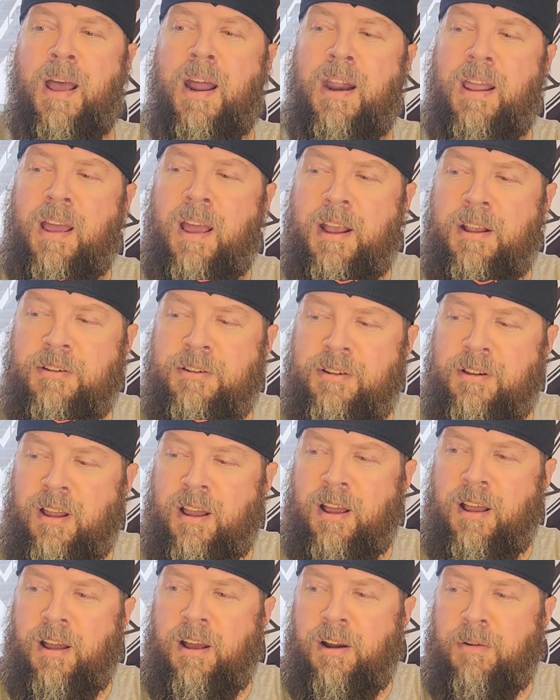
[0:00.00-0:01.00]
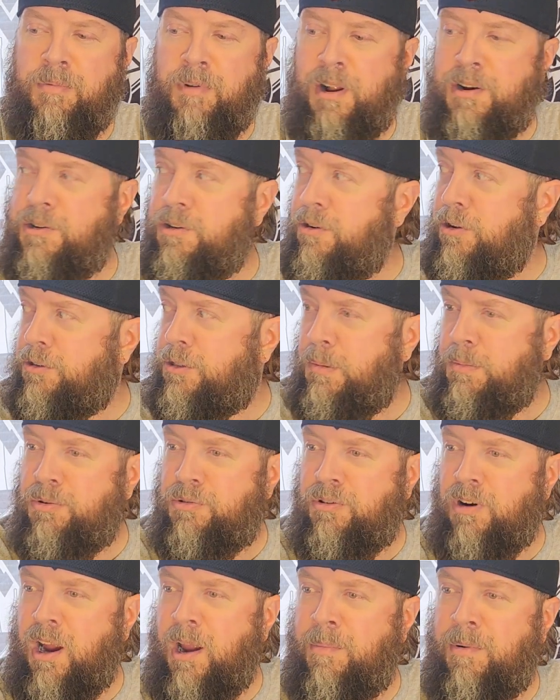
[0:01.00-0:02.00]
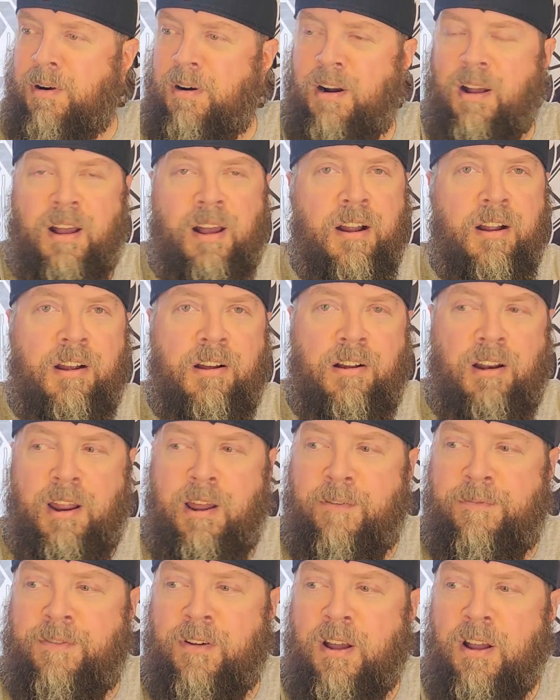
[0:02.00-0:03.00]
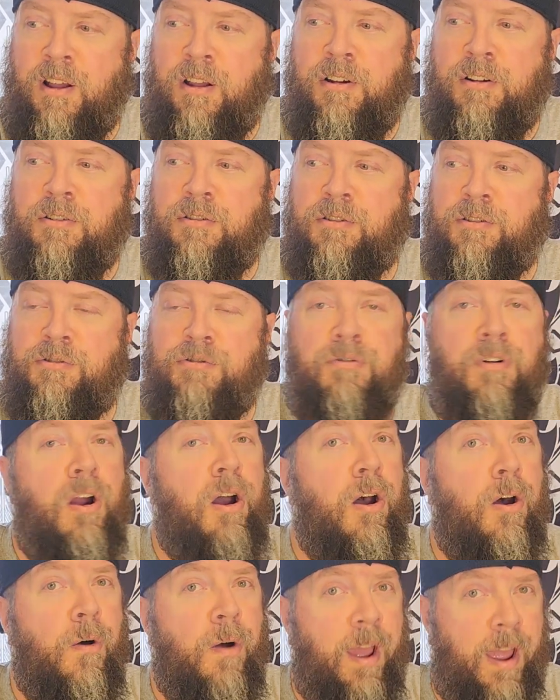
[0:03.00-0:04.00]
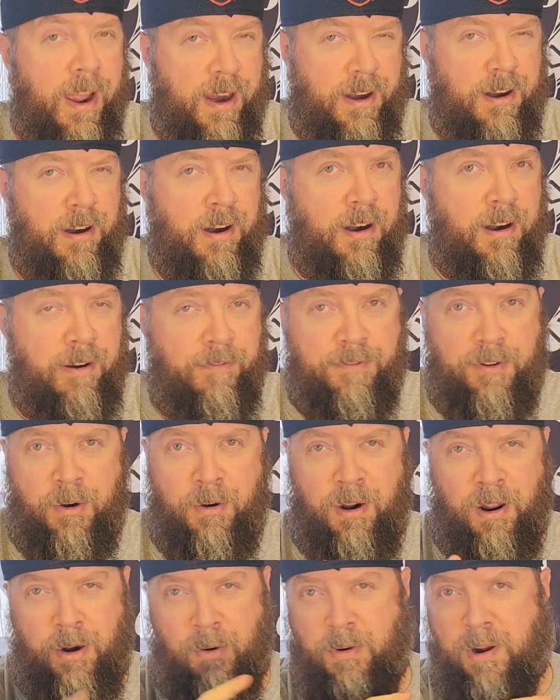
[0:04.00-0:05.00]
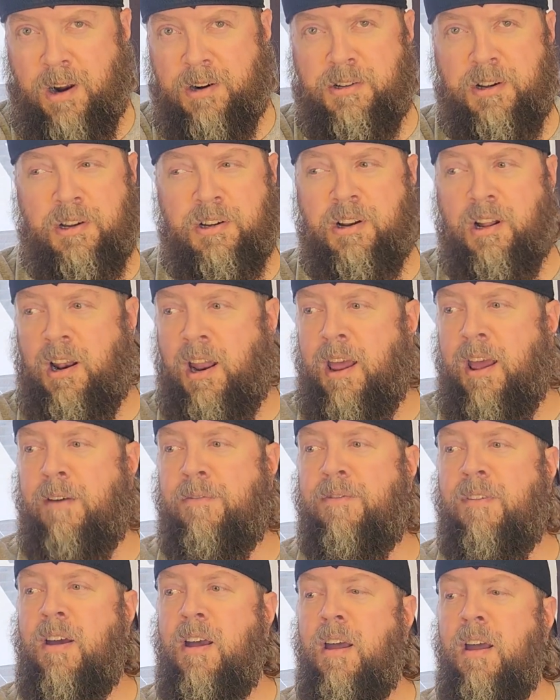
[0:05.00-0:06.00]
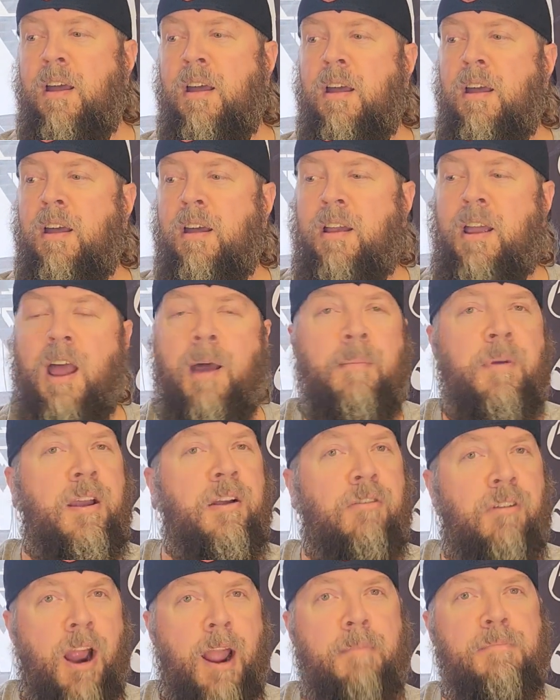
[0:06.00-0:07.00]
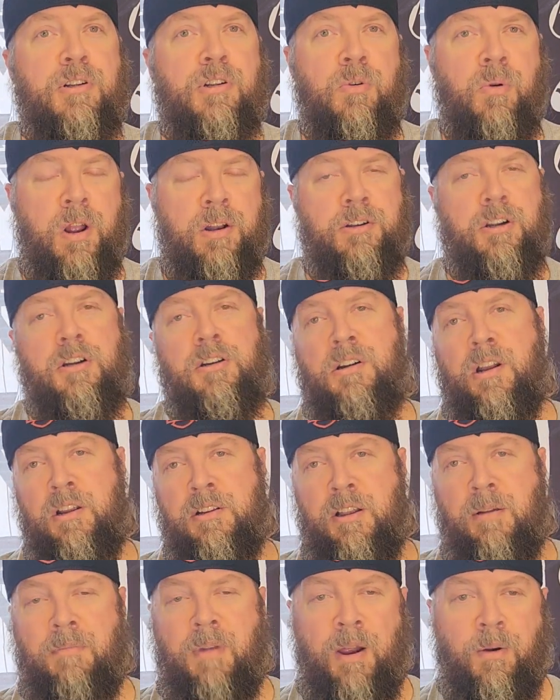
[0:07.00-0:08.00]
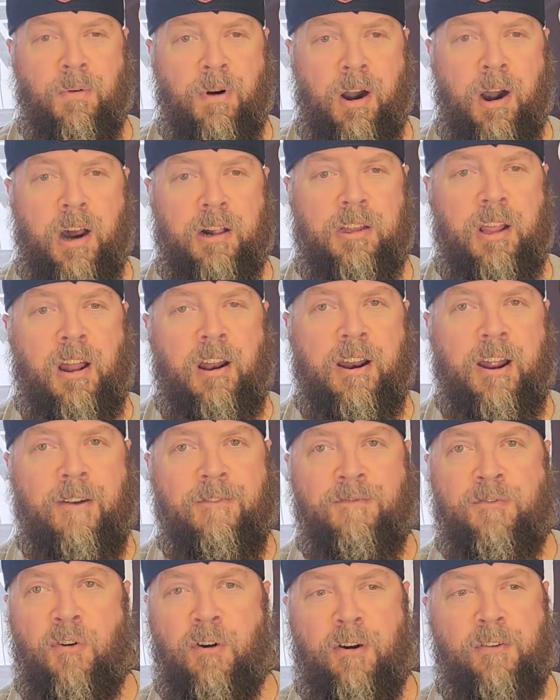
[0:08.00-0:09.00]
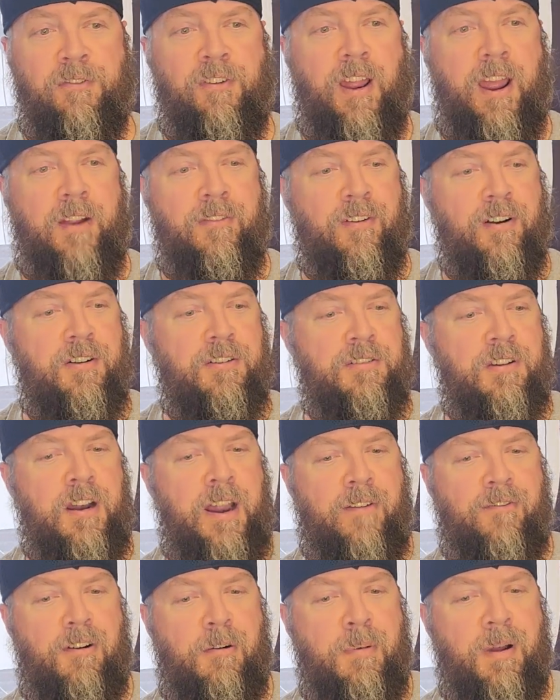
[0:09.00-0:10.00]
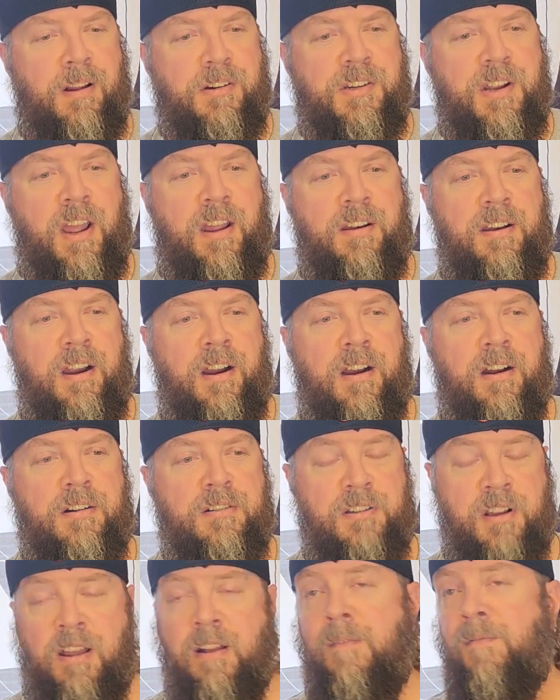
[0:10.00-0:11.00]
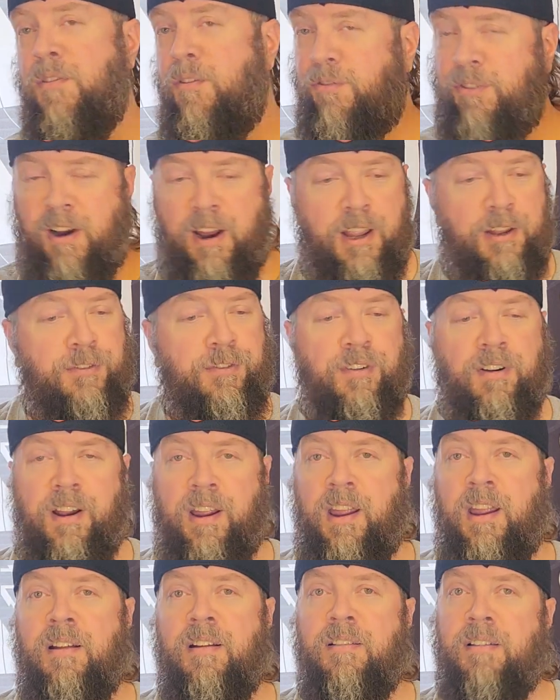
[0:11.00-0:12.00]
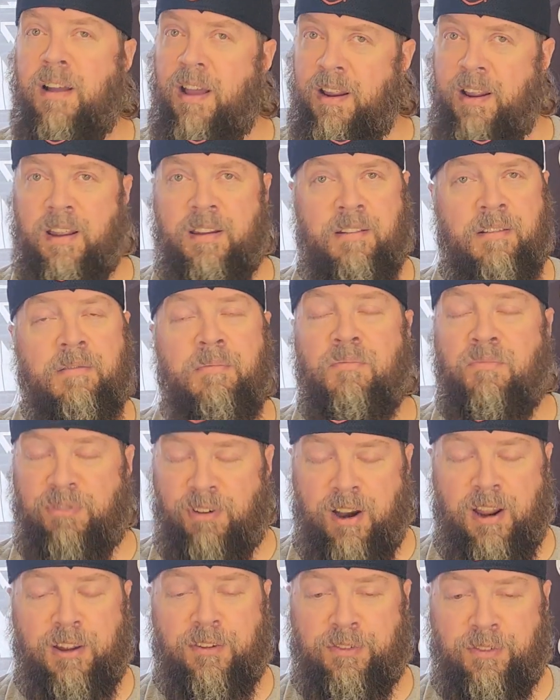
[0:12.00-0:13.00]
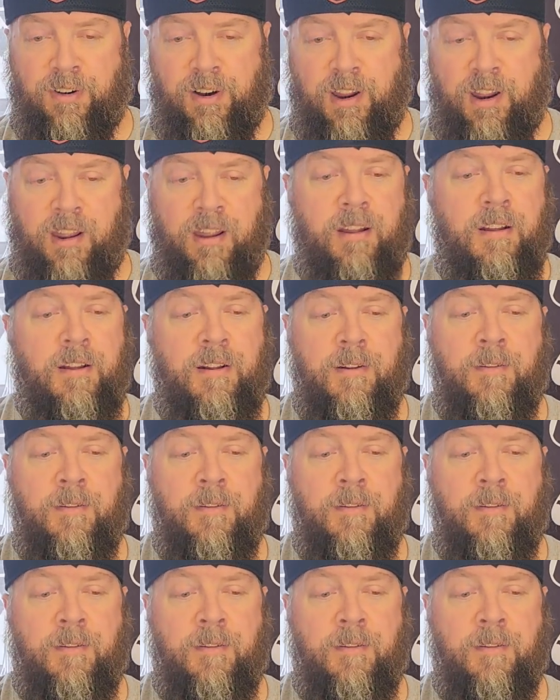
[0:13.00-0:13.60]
Matty Ice original subscriber, Cliff Strohacker, if you're going to watch this, Cliff, Got me grape Sqwinchers because at my work they only have four flavors, and after about ten years, free is free. I free is free,